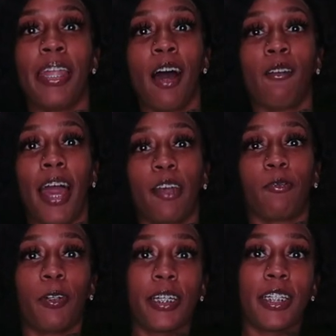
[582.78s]
And I don't
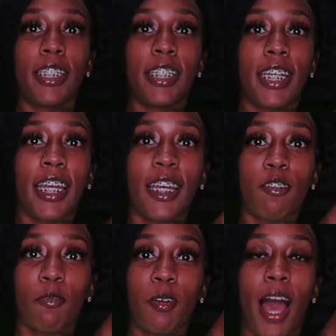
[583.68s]
gotta rush.
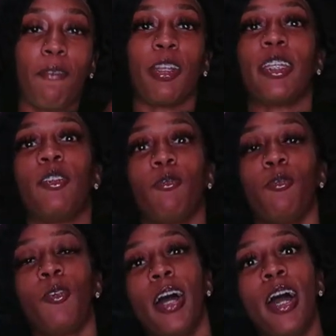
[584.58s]
Well, I really
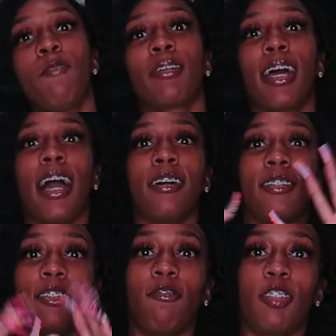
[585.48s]
do. I got
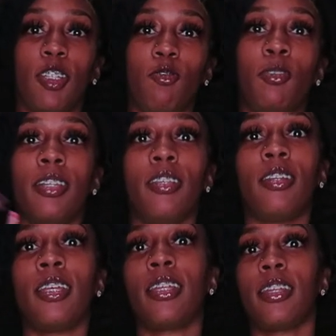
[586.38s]
other stuff to do other
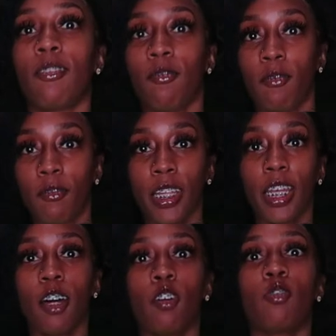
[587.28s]
than
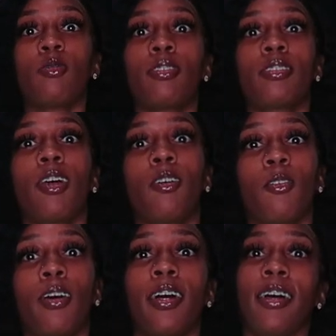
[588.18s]
videos,
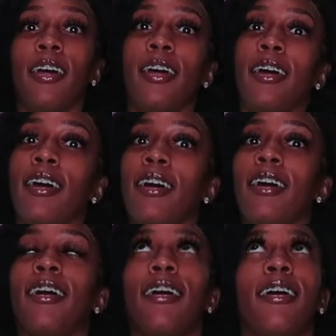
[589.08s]
so
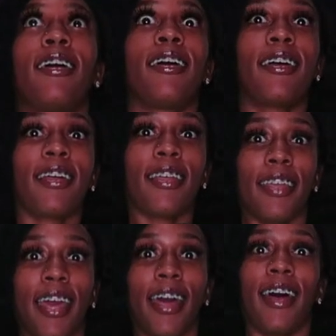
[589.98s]
yeah.
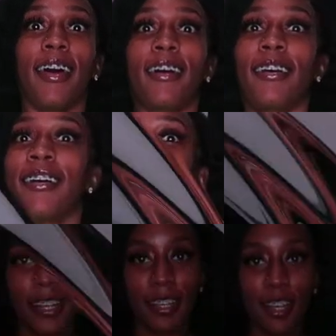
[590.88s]

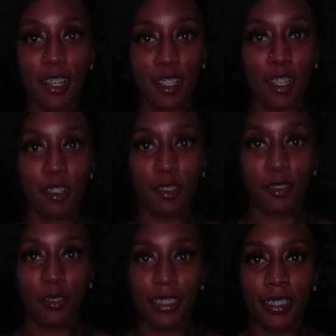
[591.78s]
Okay, y'all,
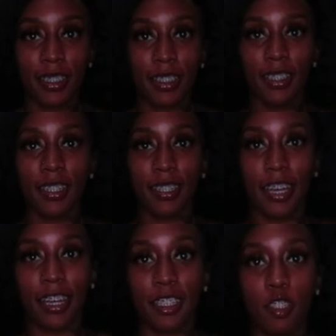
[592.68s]
so this is the
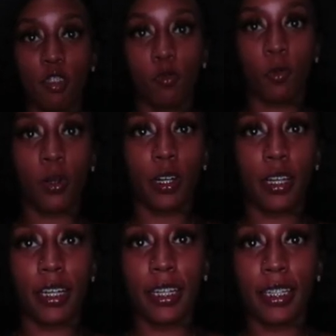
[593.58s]
last
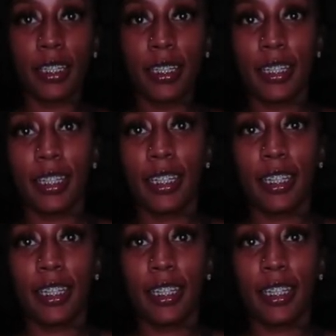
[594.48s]
one,